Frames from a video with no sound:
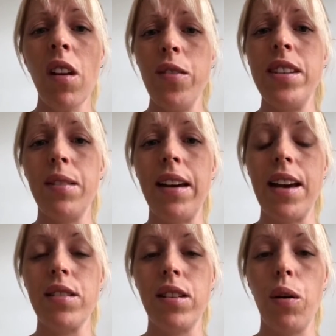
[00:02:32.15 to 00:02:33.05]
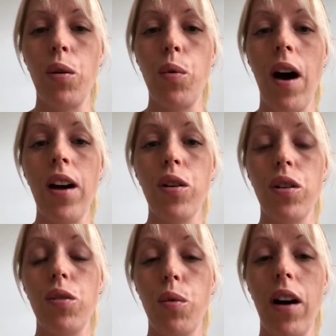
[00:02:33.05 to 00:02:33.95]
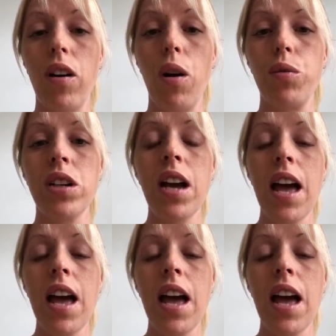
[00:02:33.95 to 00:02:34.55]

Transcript: obviously so it gets quite cold,